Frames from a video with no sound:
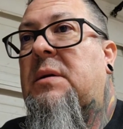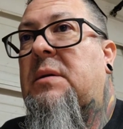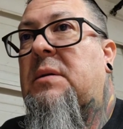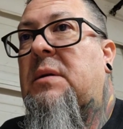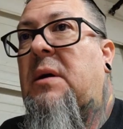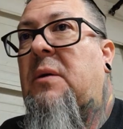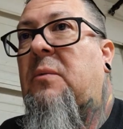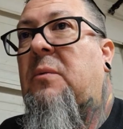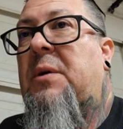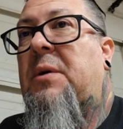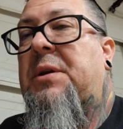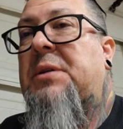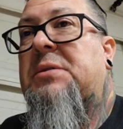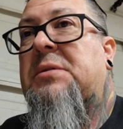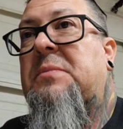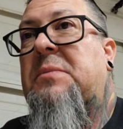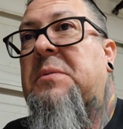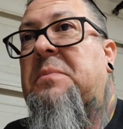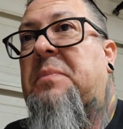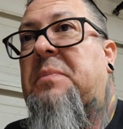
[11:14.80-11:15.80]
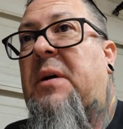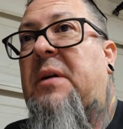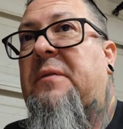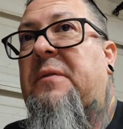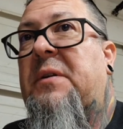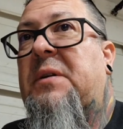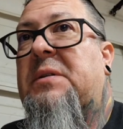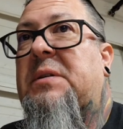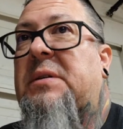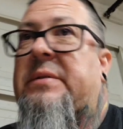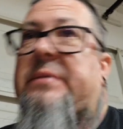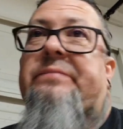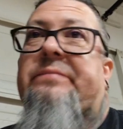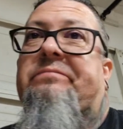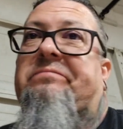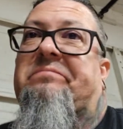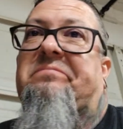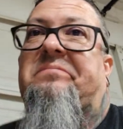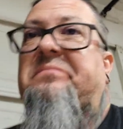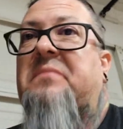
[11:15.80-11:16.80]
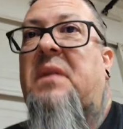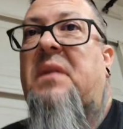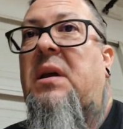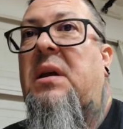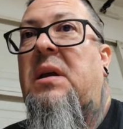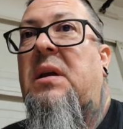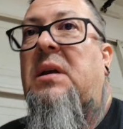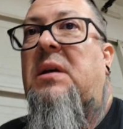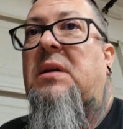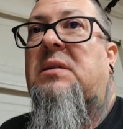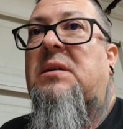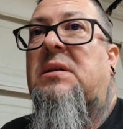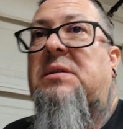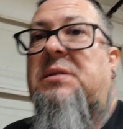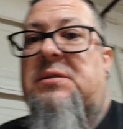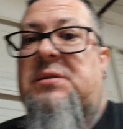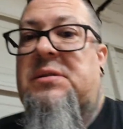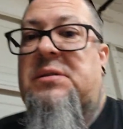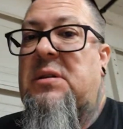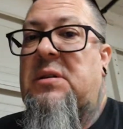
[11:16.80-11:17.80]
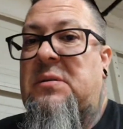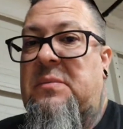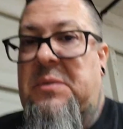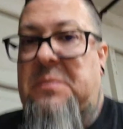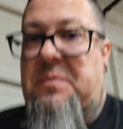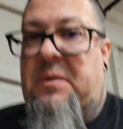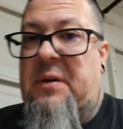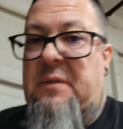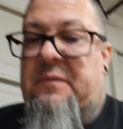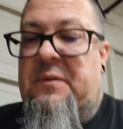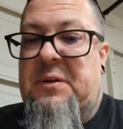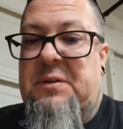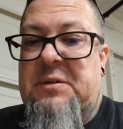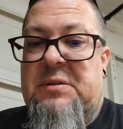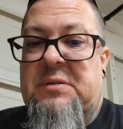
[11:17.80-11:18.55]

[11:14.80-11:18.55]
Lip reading: I want it to be perfect, and nothing's gonna be perfect.